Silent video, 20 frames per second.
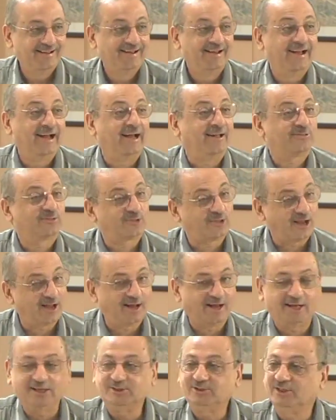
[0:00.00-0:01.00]

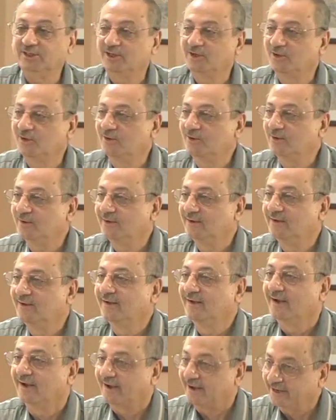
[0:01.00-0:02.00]
At-tajiru
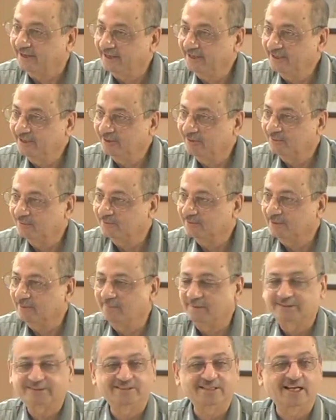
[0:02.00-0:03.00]
ghaniyun. The
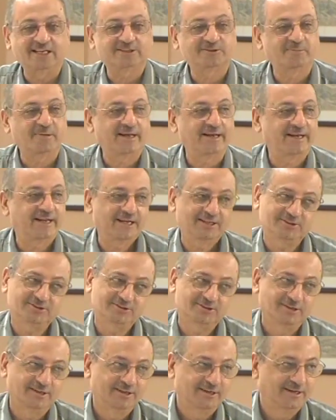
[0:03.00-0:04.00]
businessman is
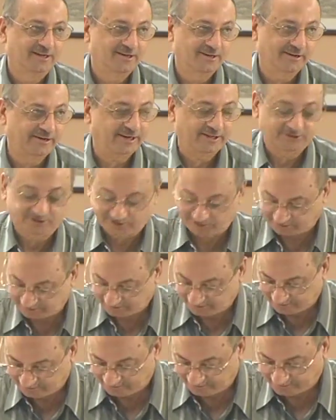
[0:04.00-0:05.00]
rich.
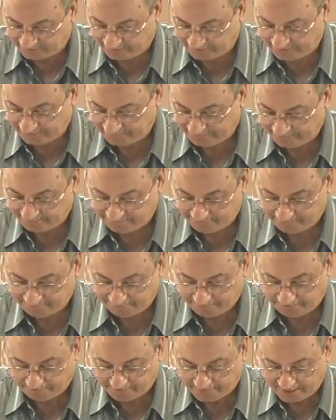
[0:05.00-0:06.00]
Okay.
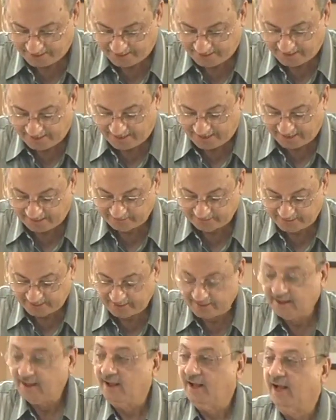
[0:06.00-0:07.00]
And
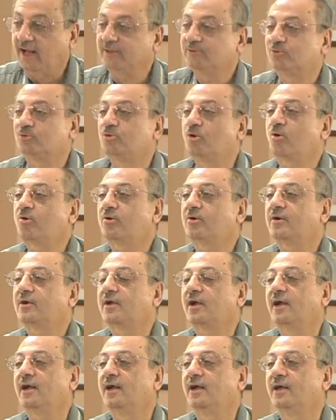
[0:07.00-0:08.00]
then
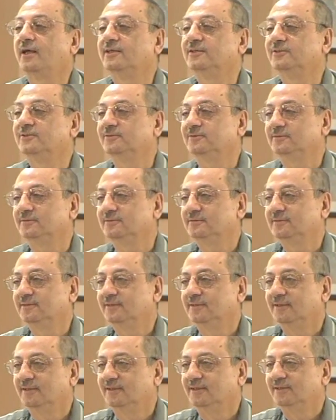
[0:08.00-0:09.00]
ad-dukkanu.
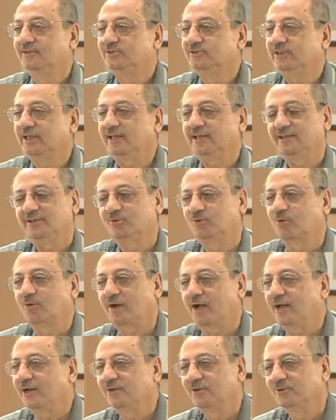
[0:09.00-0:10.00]
See,
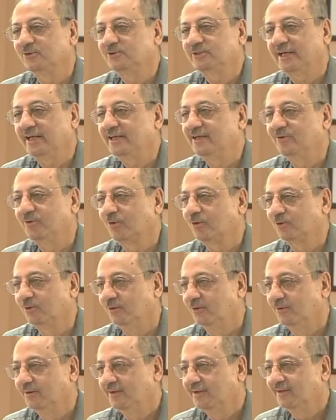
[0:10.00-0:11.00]
dukkan you say in
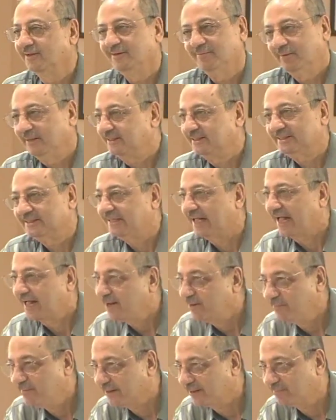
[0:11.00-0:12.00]
Urdu, but it is
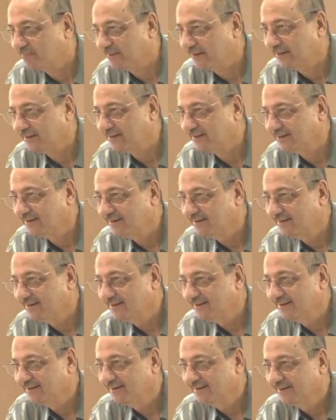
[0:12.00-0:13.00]
Arabic, brother.
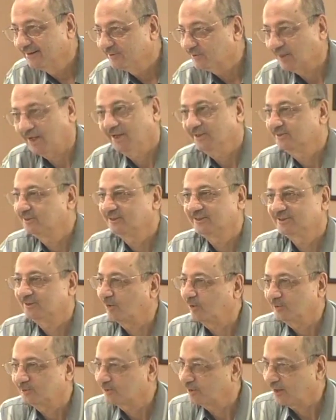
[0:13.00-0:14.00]
Tajir is
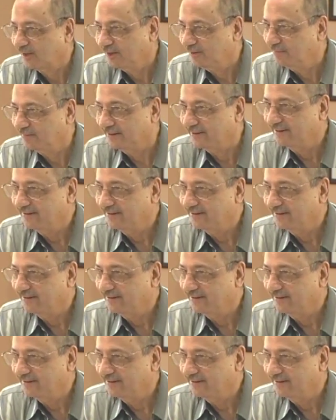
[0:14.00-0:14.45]
also Arabic.